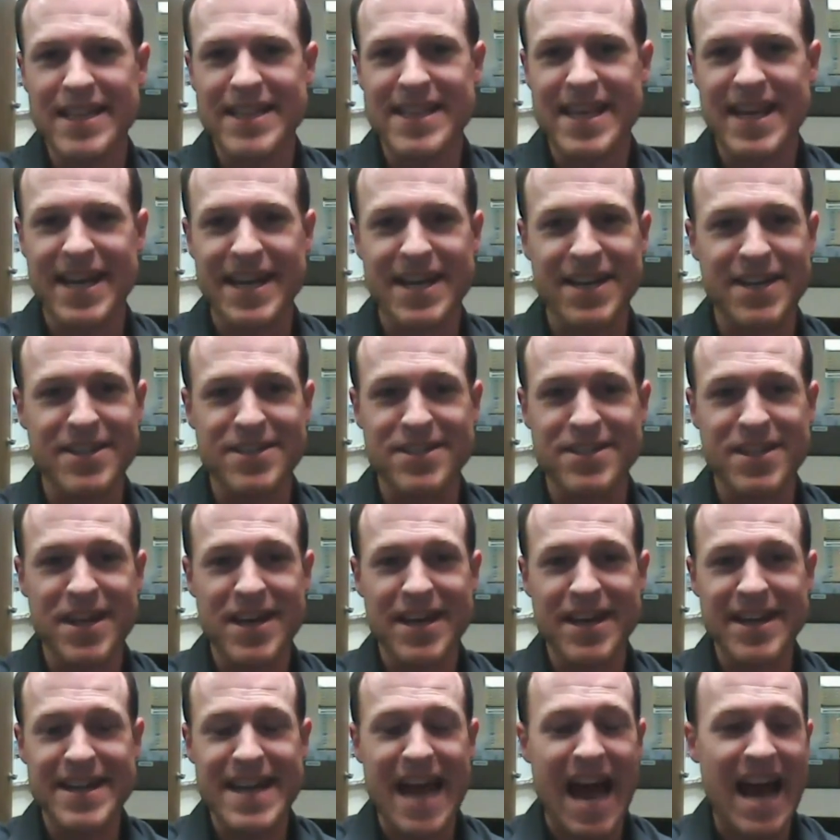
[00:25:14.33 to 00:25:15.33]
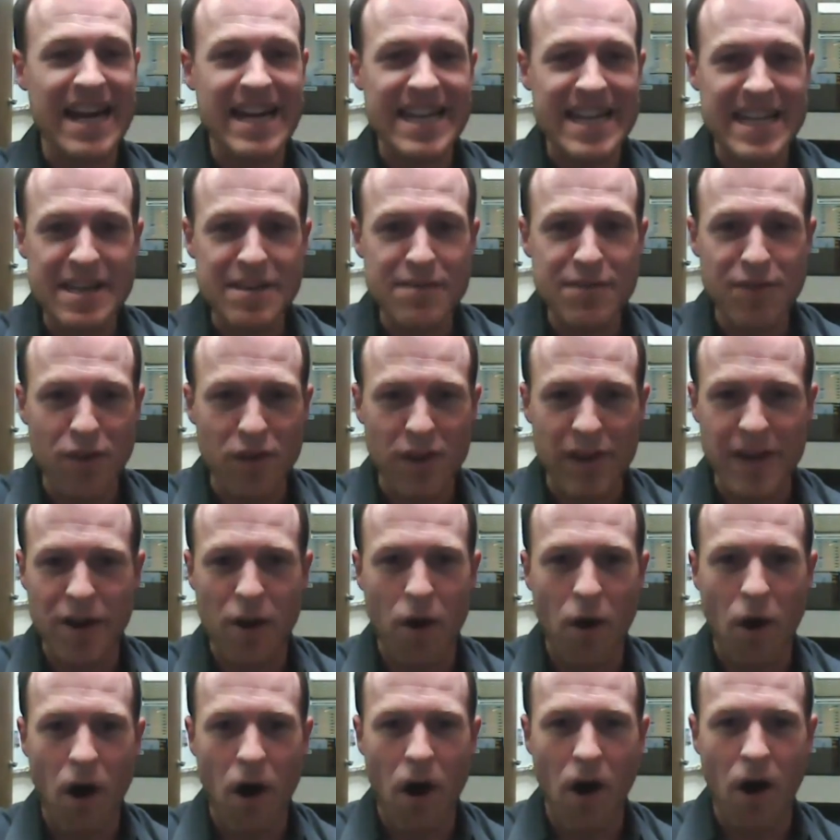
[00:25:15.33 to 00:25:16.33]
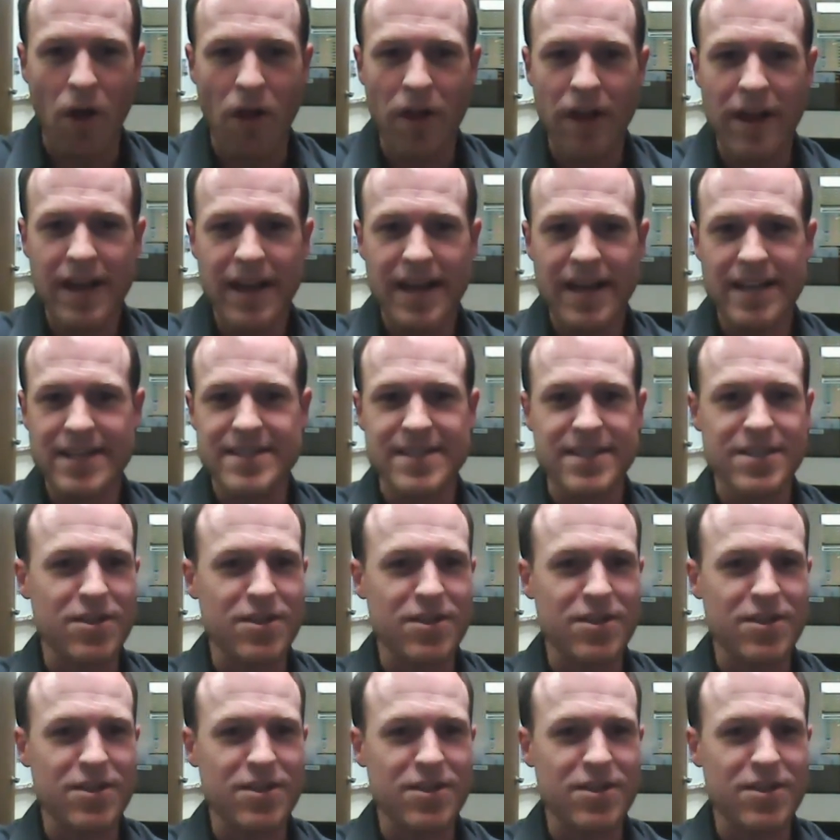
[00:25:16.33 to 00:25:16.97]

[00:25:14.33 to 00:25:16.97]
that is not evil at all. It's